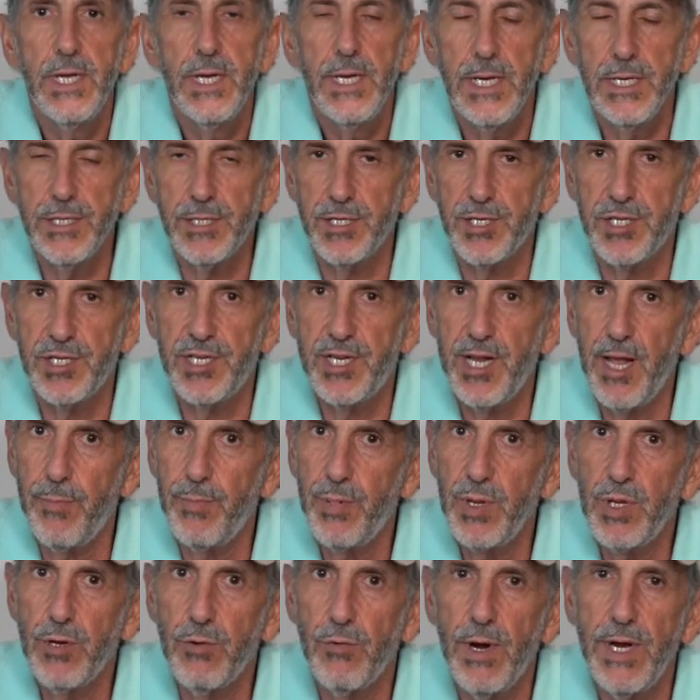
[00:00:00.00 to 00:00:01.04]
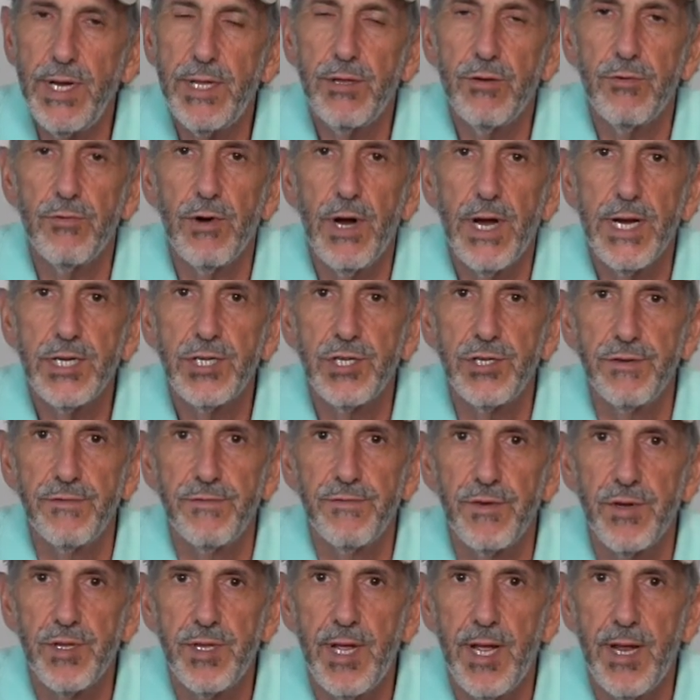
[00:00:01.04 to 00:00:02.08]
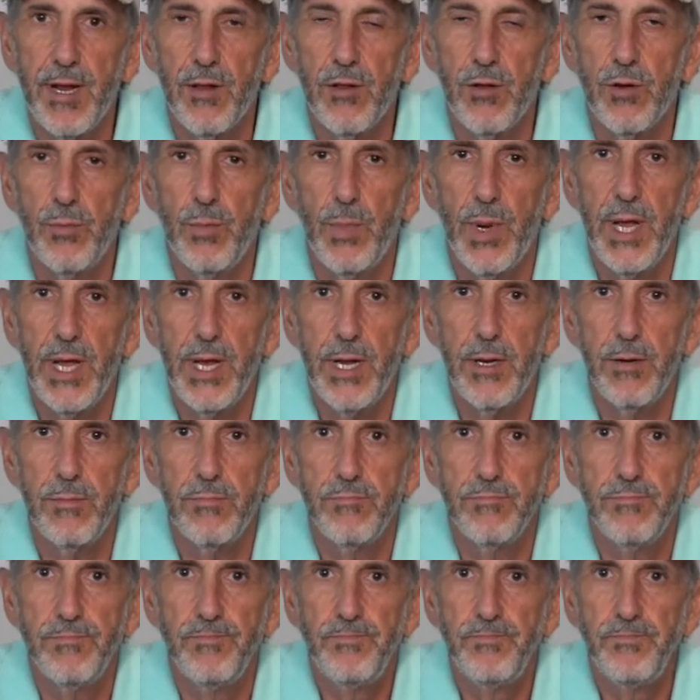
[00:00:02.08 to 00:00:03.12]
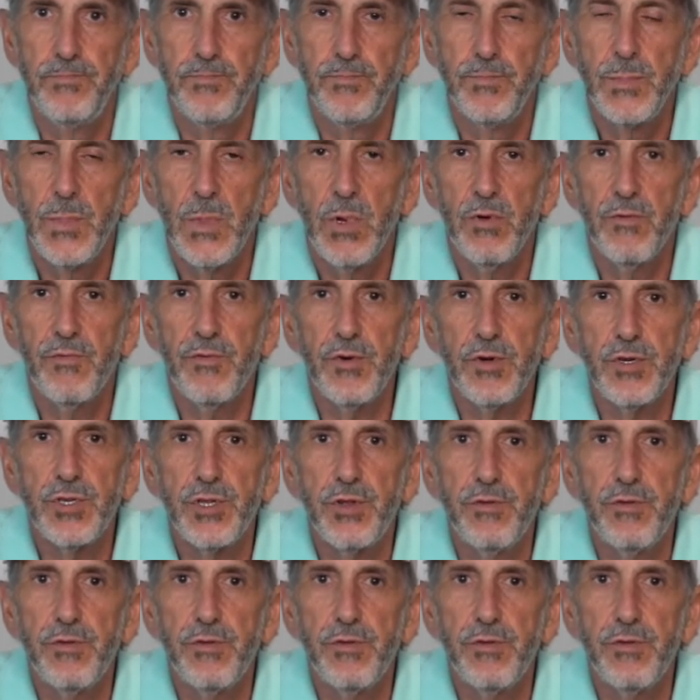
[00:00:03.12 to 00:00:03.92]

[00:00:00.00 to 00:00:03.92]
is a step in the right direction for Taylormade. First